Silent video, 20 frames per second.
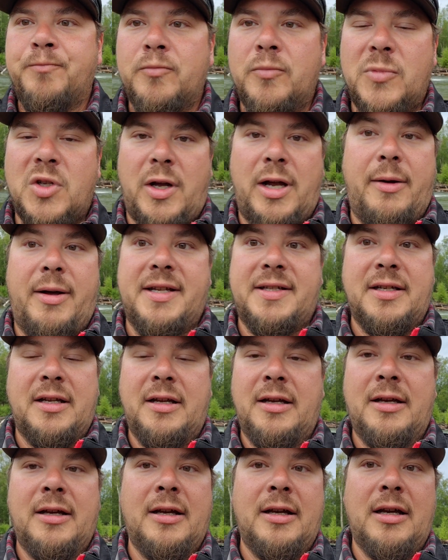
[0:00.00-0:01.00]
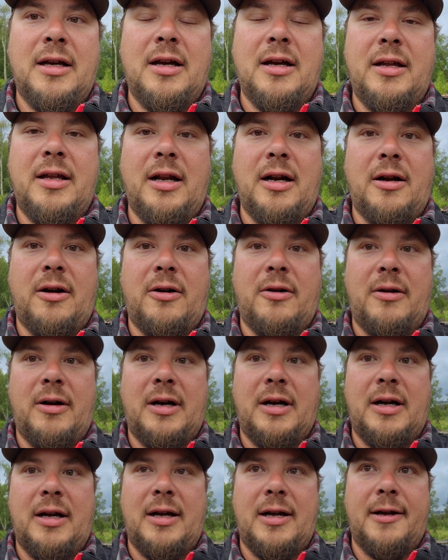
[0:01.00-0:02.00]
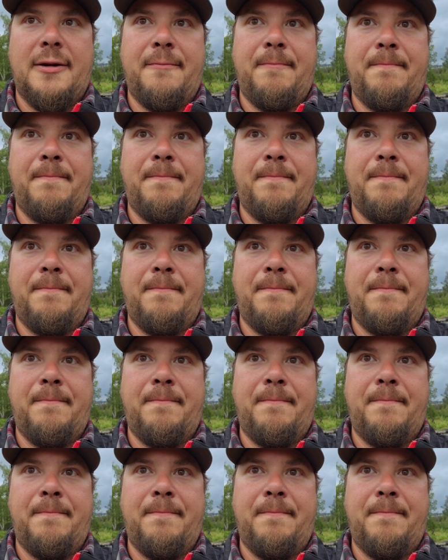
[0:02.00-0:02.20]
So anyways, you know,